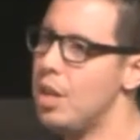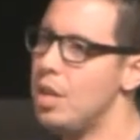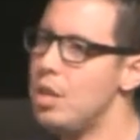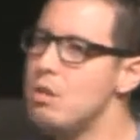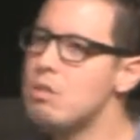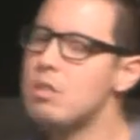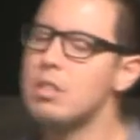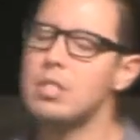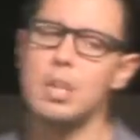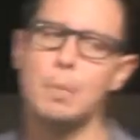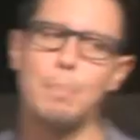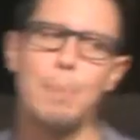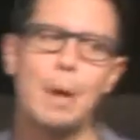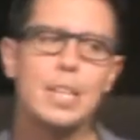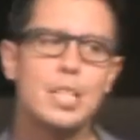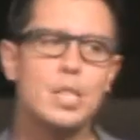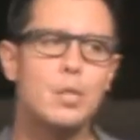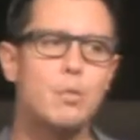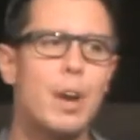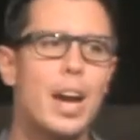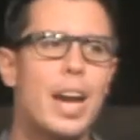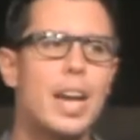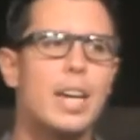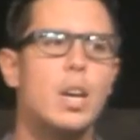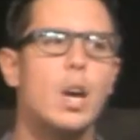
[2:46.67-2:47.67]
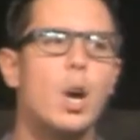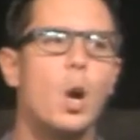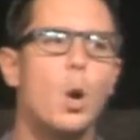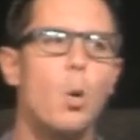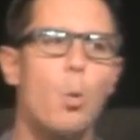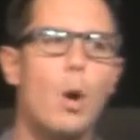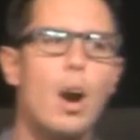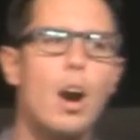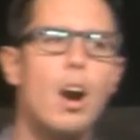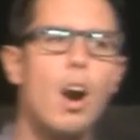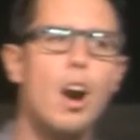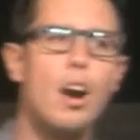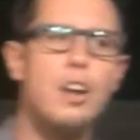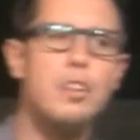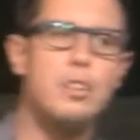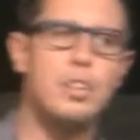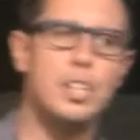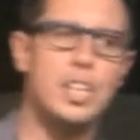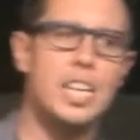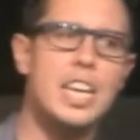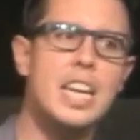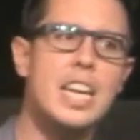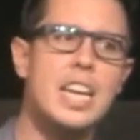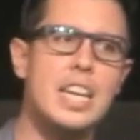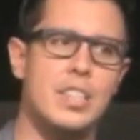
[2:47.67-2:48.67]
You could say, Pastor Ryan, where are your
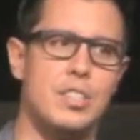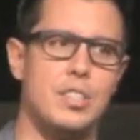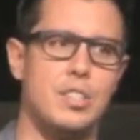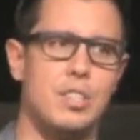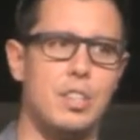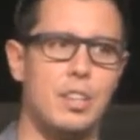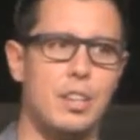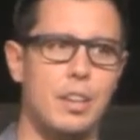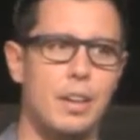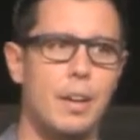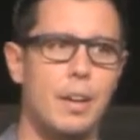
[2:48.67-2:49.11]
keys?